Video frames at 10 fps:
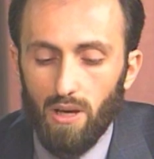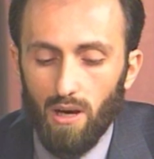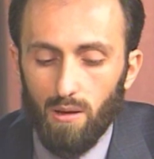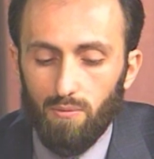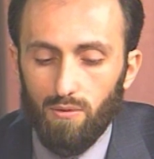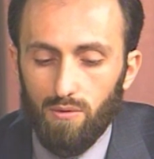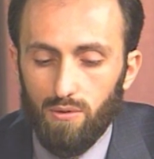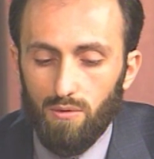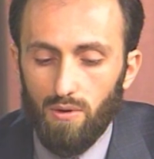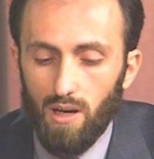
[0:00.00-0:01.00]
helpful
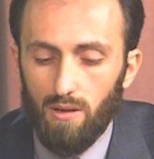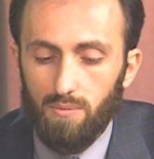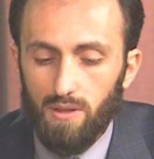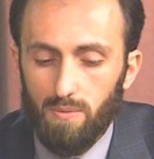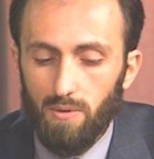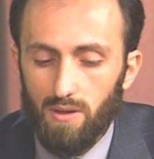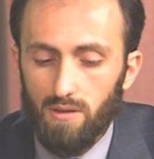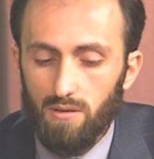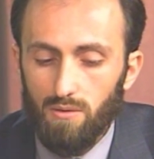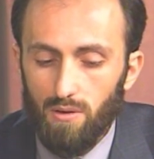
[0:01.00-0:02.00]
to help this
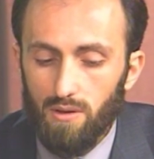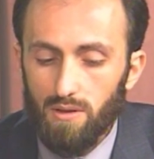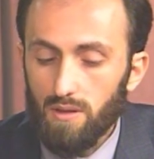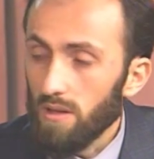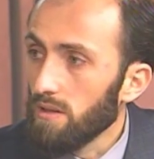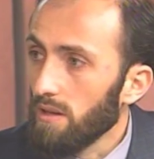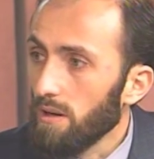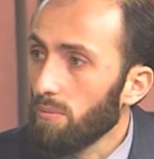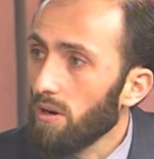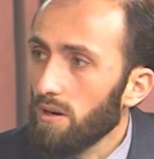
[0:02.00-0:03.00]
person to understand their
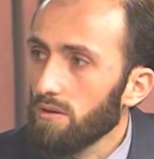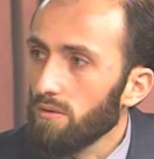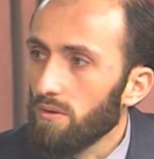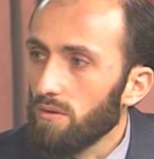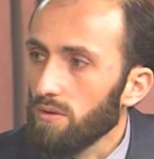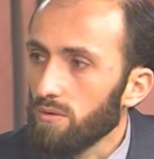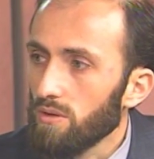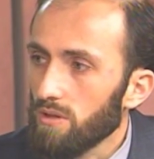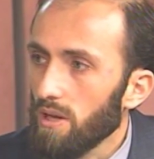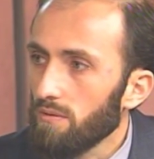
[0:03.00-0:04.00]
part, or you
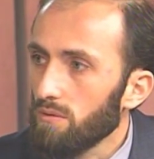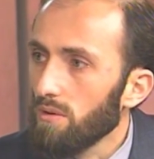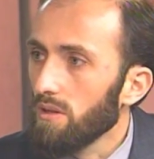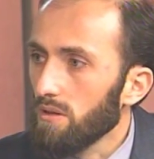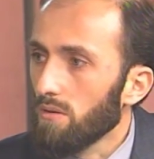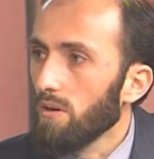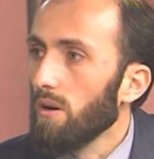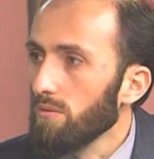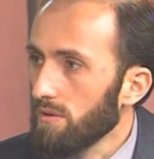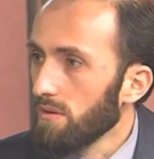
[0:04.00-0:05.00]
just have to let it go
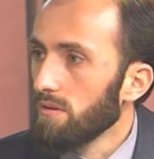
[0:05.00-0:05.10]
out?